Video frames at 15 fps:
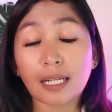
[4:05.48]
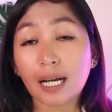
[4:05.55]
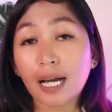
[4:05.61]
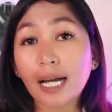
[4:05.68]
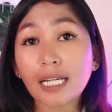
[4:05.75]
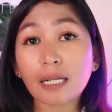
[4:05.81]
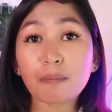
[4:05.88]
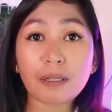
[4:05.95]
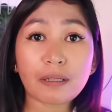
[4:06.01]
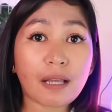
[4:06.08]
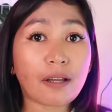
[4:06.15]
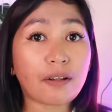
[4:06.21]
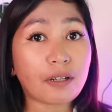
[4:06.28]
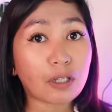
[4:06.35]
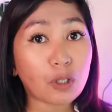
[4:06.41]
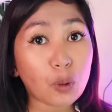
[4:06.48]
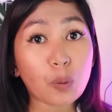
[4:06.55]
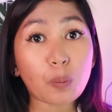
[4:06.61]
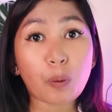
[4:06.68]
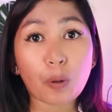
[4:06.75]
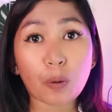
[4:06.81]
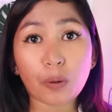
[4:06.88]
Nakahanap lang tayo ng
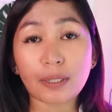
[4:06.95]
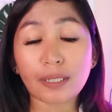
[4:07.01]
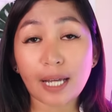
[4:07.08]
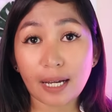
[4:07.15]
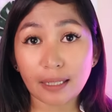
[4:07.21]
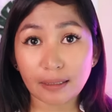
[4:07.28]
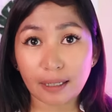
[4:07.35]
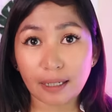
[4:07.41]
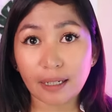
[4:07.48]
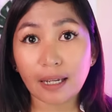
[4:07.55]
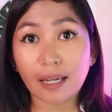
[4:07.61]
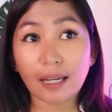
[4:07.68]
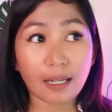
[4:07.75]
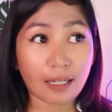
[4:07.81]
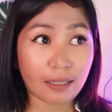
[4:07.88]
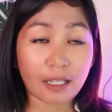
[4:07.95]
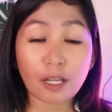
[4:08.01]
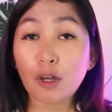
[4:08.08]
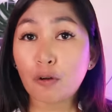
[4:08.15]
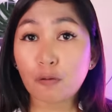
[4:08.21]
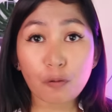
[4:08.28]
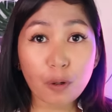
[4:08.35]
loophole dati, and
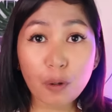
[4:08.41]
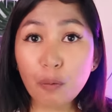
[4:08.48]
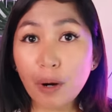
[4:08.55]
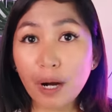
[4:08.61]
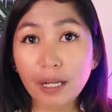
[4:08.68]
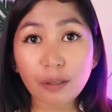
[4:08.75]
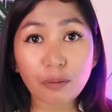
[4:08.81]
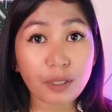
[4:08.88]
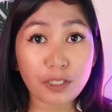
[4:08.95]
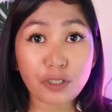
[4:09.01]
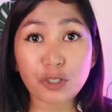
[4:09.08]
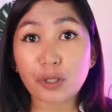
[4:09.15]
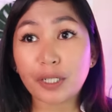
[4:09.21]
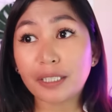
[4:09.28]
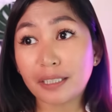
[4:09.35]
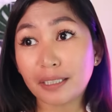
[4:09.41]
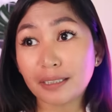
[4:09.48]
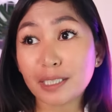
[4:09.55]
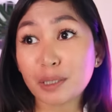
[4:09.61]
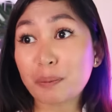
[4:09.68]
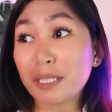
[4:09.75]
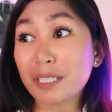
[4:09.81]
for a while, we enjoyed it,
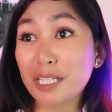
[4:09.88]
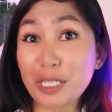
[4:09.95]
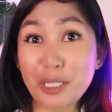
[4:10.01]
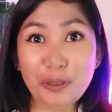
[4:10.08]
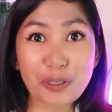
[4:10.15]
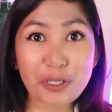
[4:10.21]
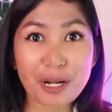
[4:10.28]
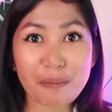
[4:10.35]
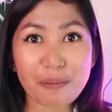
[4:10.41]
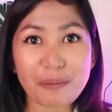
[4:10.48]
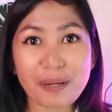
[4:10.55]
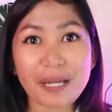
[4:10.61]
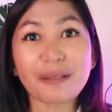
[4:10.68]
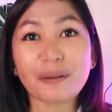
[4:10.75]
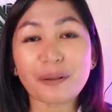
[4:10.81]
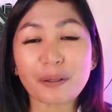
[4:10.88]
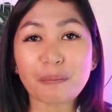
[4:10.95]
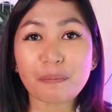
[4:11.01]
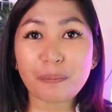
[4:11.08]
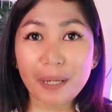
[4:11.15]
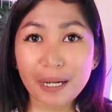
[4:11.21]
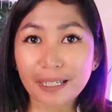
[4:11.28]
especially yung Shopee
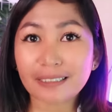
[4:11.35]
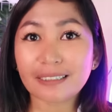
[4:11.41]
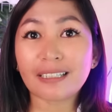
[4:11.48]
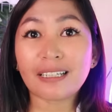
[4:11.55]
method, but